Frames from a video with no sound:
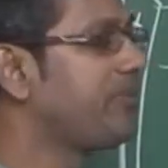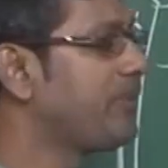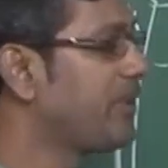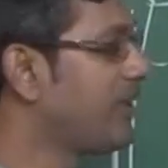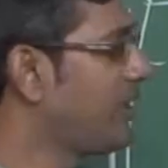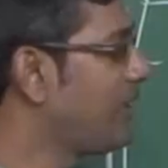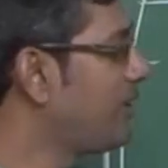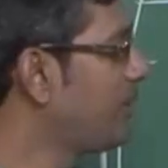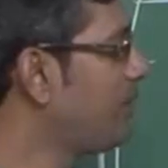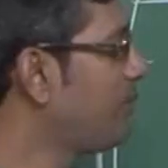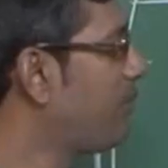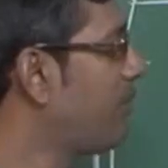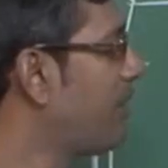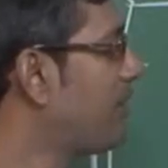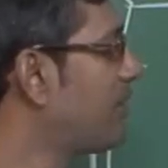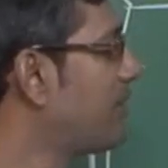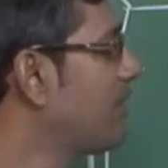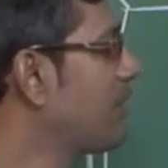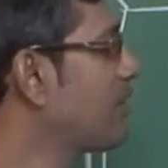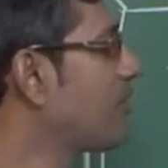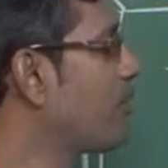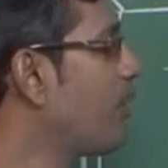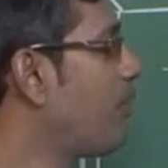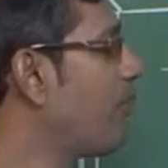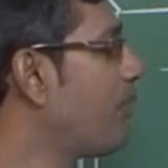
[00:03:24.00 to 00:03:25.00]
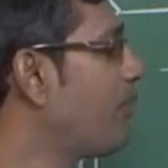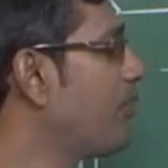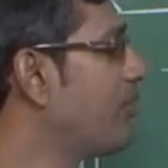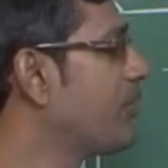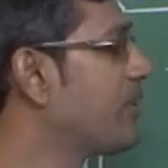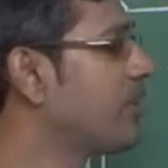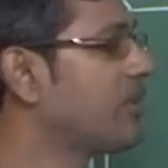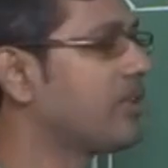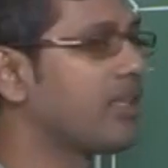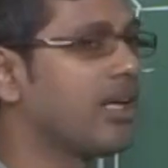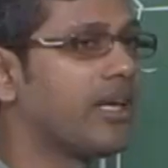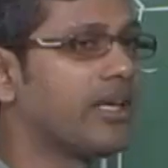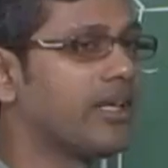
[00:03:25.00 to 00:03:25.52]
energy versus
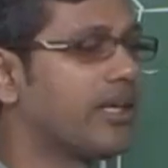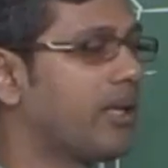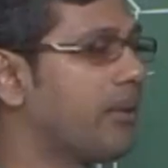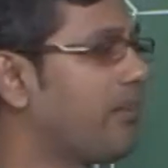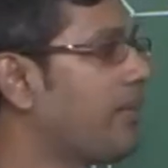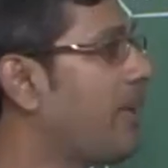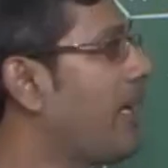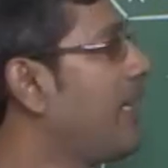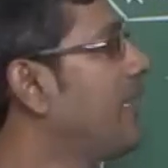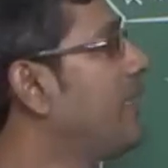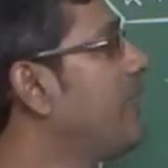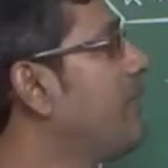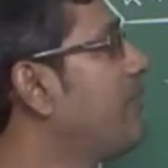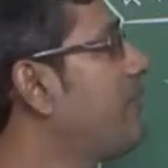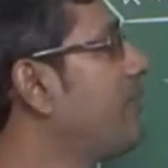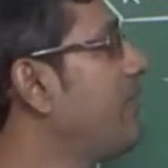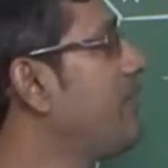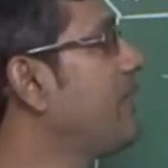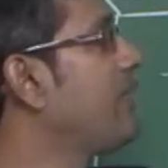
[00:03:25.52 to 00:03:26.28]
composition diagram at different